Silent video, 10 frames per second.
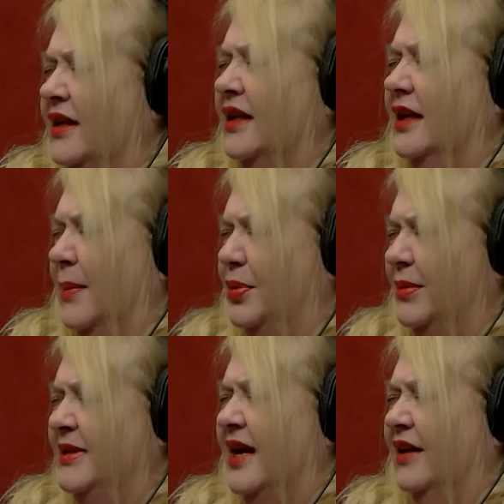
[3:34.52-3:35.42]
yeah, I put
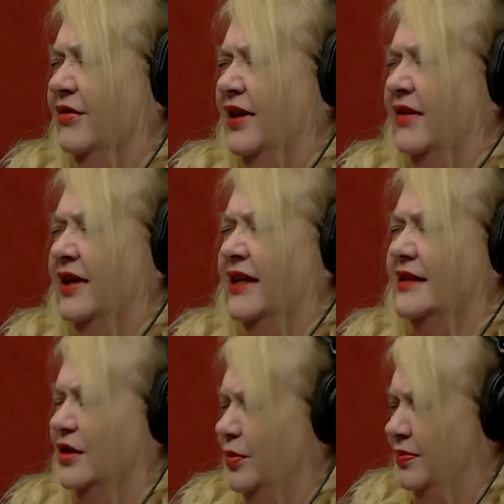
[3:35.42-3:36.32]
him down in the veve. I
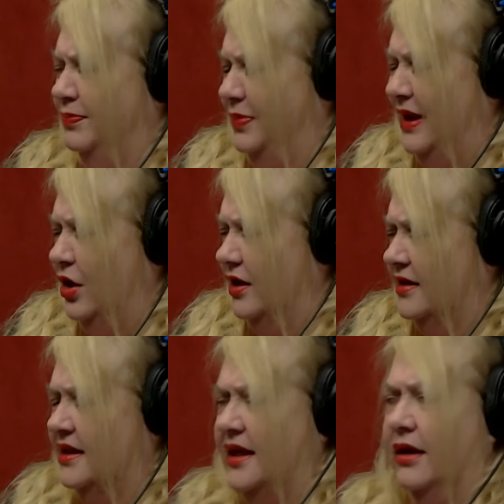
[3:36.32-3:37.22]
said, You be good,
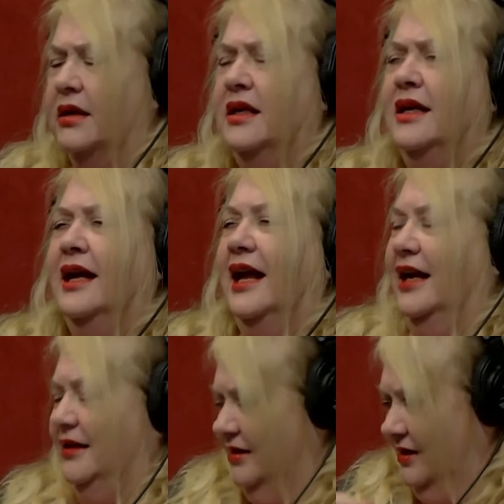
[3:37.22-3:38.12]
sit here.
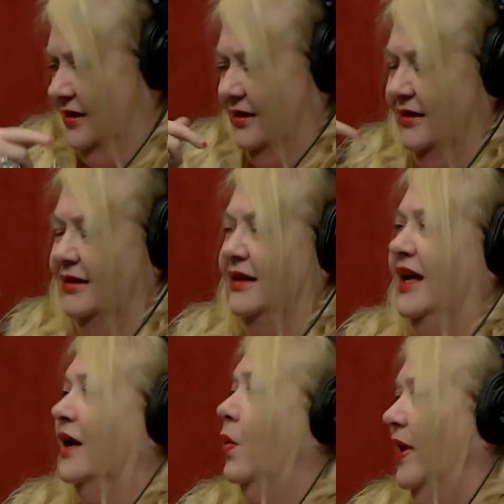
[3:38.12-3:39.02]
And
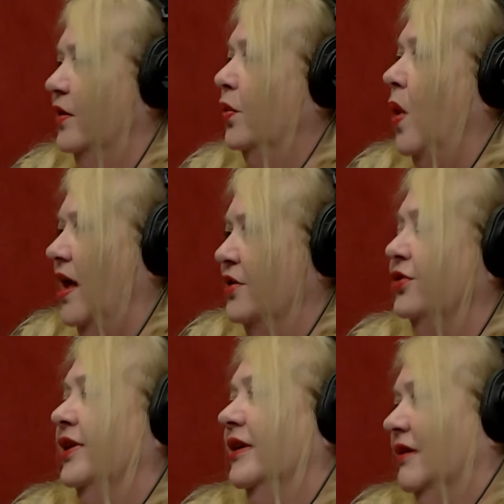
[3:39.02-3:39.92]
Nick went
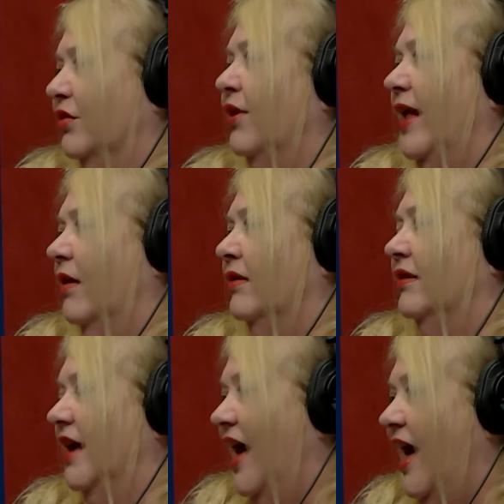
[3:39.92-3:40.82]
wandering around
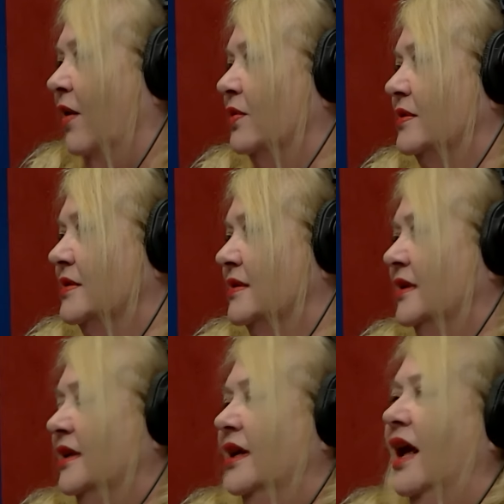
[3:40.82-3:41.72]
the house.
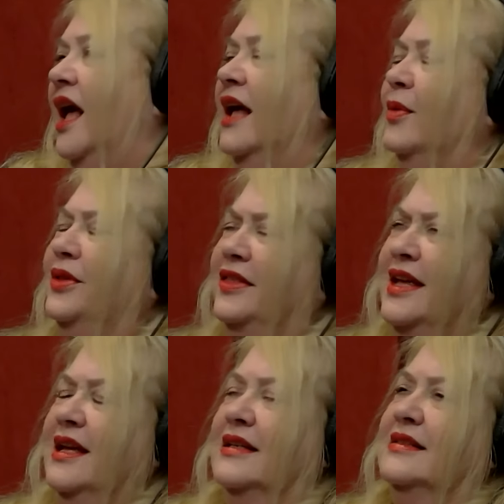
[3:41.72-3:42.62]
Uh, well, the
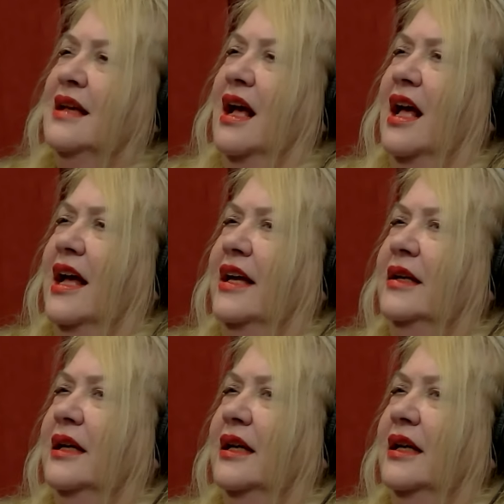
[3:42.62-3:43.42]
thing is, I